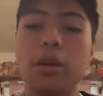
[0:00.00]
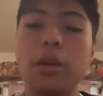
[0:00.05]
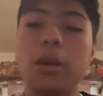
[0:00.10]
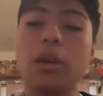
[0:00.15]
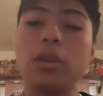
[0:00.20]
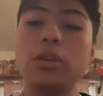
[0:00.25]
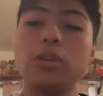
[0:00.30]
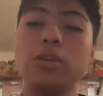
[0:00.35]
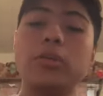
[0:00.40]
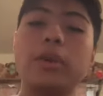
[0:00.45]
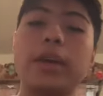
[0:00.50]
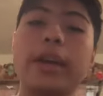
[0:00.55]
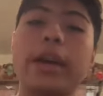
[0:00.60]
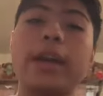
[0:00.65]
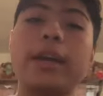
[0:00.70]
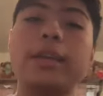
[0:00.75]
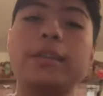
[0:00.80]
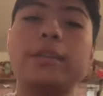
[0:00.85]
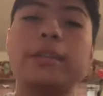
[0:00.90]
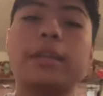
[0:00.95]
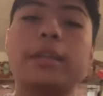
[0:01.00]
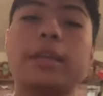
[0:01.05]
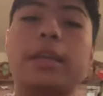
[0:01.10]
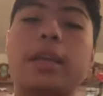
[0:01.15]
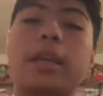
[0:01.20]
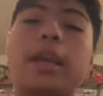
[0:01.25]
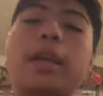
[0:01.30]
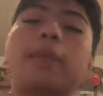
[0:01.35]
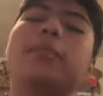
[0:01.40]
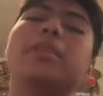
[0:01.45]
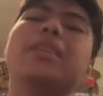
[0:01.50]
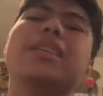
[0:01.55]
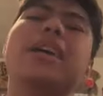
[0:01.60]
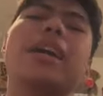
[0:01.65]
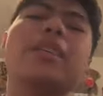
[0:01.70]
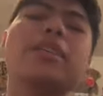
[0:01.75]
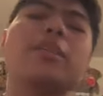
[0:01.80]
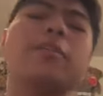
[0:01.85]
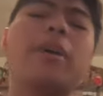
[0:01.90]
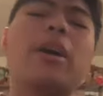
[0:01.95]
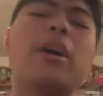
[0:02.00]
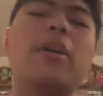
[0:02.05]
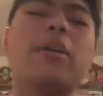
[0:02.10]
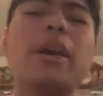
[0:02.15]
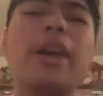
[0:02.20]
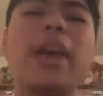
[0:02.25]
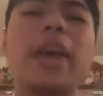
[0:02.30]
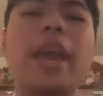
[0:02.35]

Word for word: Also, it has cameras. It has about